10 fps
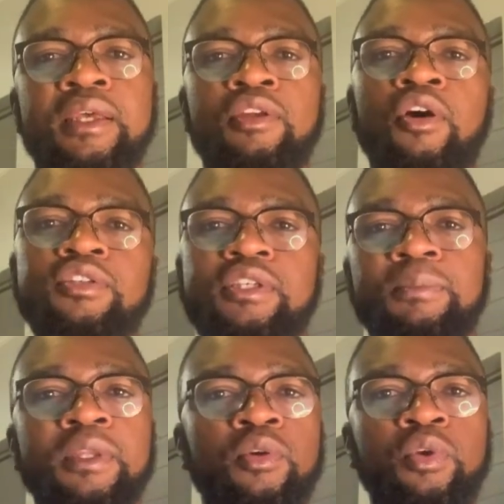asking
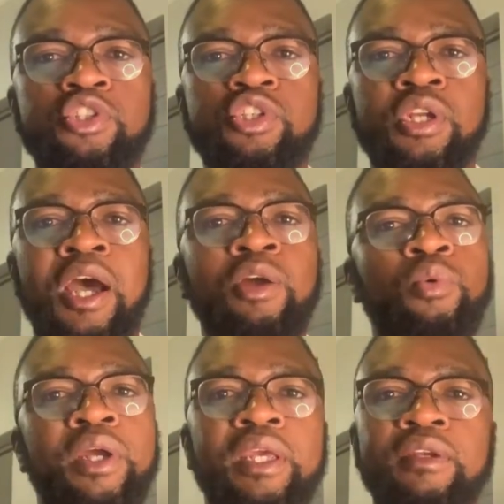me the question, how do
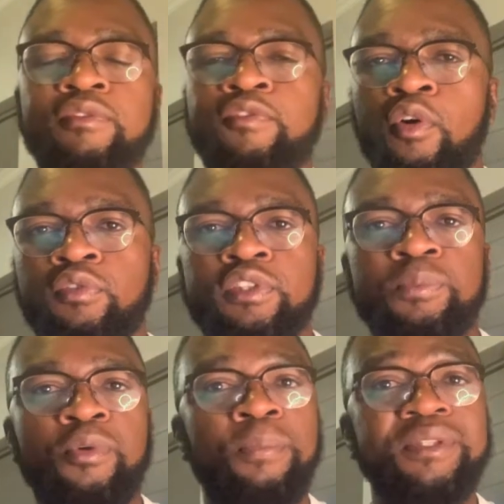I get involved in
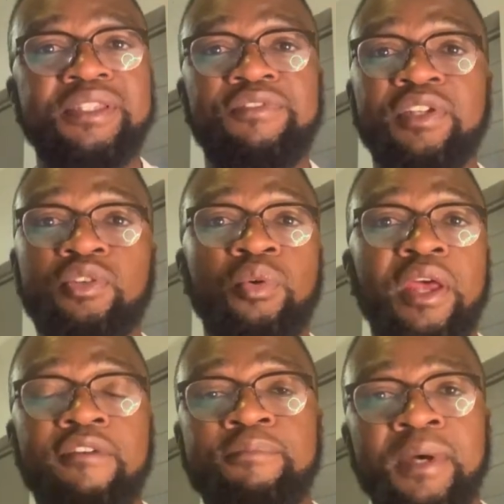property if I don't
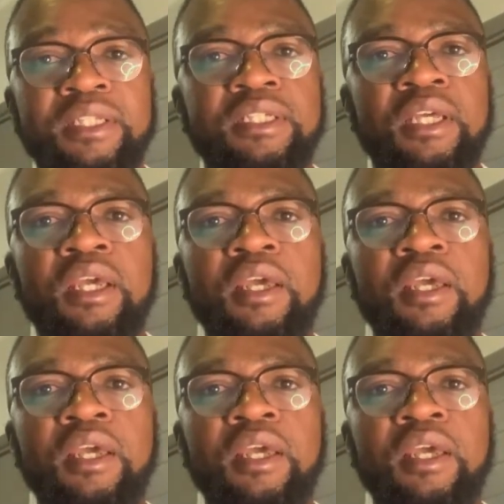have money?